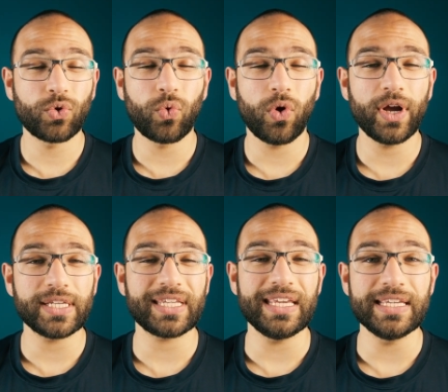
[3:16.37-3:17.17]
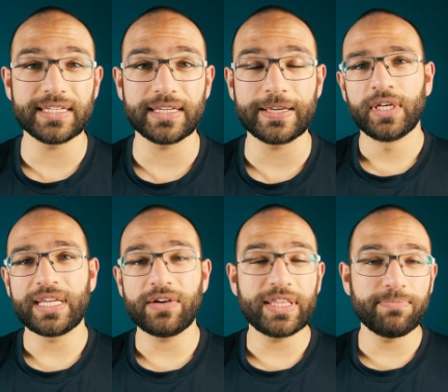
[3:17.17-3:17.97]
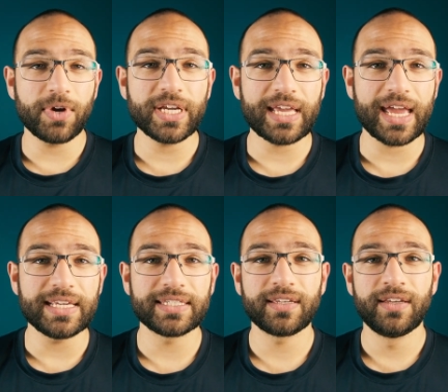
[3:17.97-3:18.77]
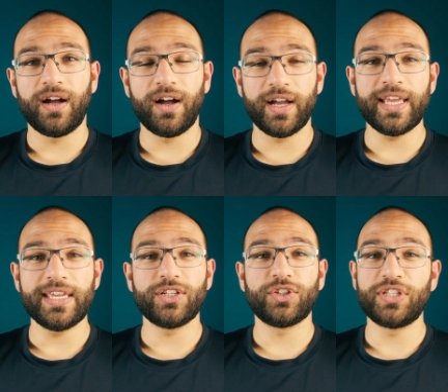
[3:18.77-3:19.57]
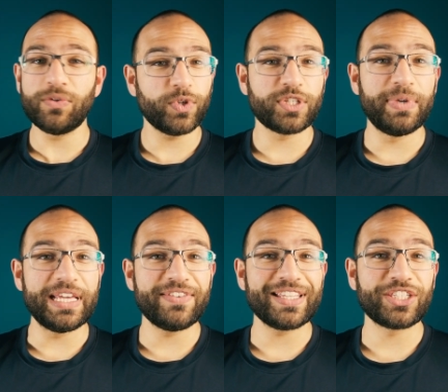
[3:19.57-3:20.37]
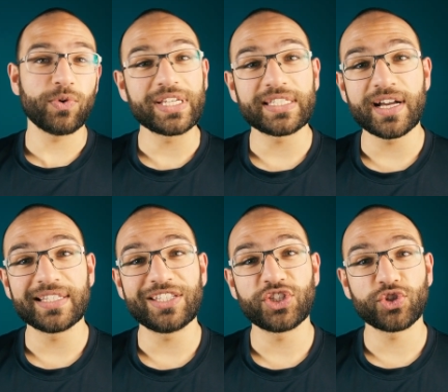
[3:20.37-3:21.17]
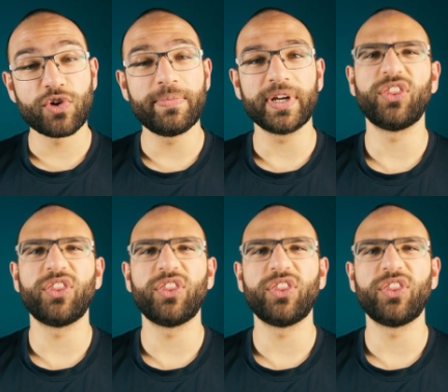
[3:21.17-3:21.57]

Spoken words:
quite easily. Now, in my case, I didn't want to believe it, so I started scrubbing.